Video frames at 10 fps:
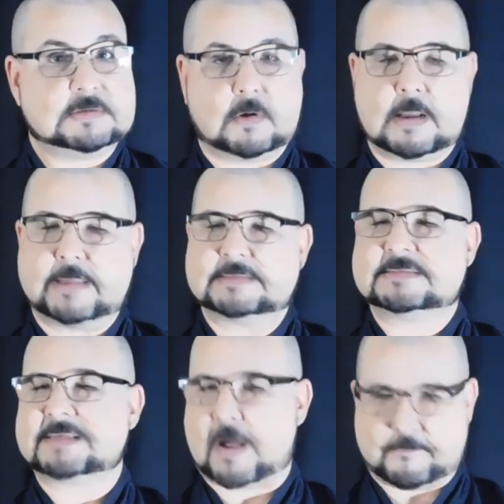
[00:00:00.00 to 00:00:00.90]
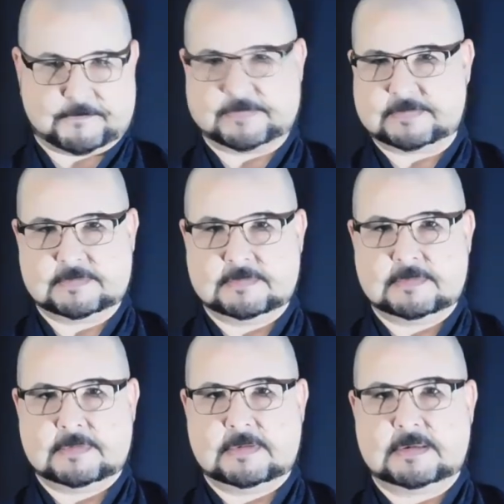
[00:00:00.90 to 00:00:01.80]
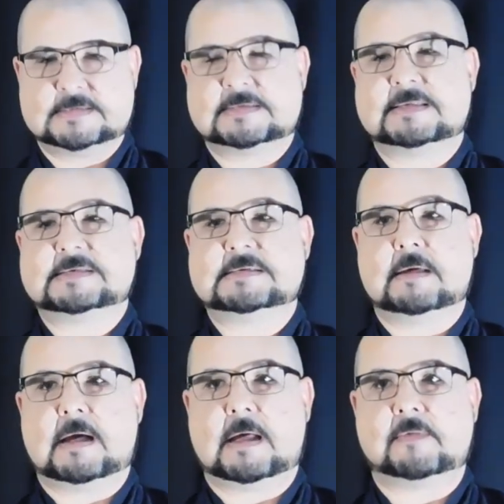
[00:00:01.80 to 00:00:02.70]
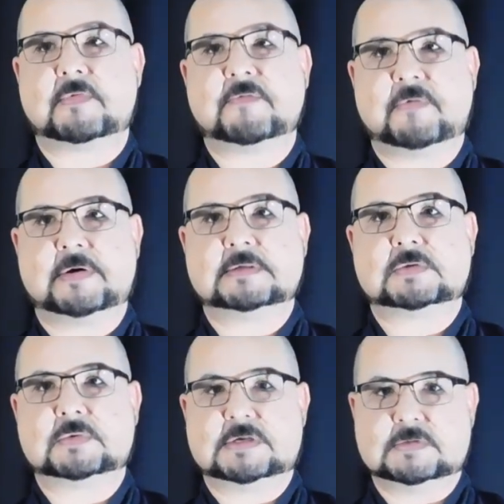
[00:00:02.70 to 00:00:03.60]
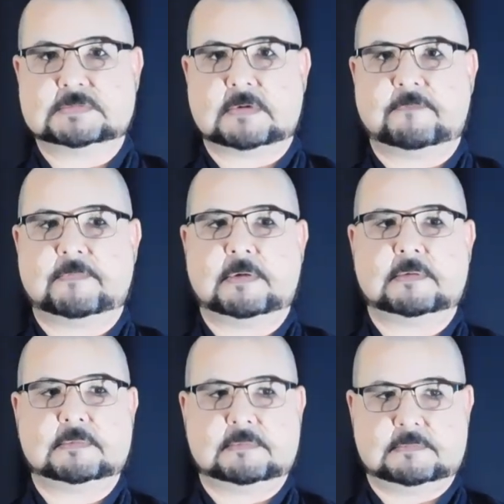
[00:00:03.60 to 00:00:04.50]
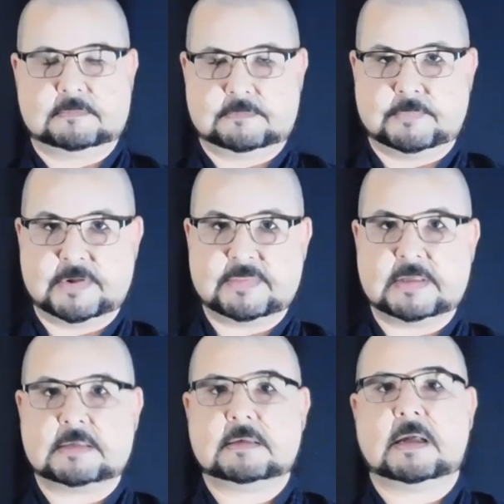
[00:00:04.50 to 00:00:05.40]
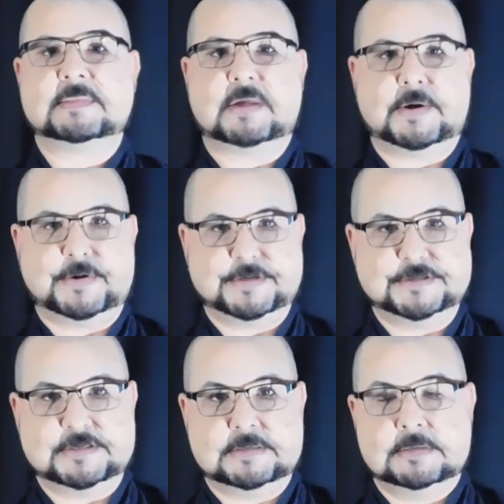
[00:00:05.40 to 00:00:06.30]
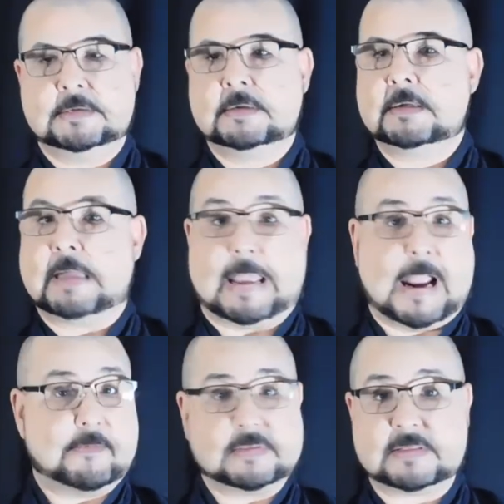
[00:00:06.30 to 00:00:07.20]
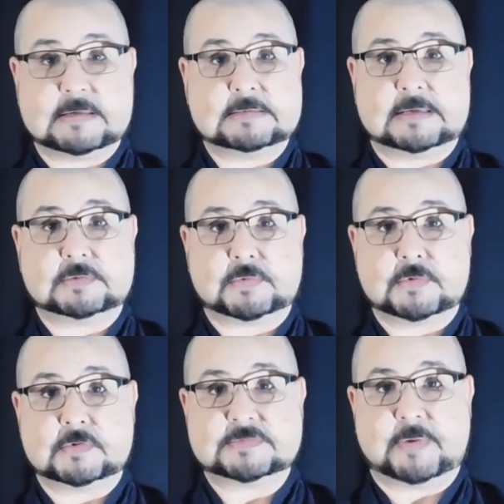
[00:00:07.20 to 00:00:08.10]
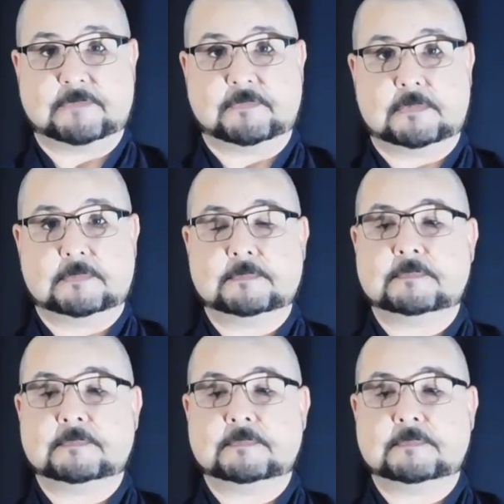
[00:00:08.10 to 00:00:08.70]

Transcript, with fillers: not like soft. It's, I'm referring to the use of uh, breathing and the energy. Everything in Ryu is painful